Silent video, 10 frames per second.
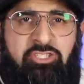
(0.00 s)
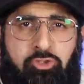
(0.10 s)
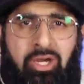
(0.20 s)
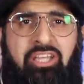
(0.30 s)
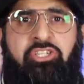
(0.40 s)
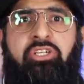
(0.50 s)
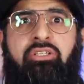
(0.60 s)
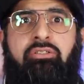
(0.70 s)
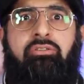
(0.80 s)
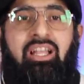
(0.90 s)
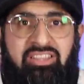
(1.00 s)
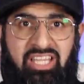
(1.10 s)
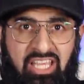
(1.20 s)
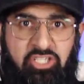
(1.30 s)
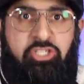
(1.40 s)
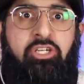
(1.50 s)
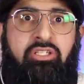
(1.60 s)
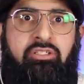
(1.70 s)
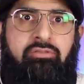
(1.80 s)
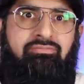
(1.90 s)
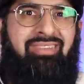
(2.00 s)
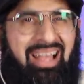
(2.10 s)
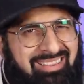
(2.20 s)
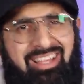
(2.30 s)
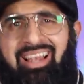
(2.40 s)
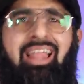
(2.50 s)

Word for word: distraction, addiction, and the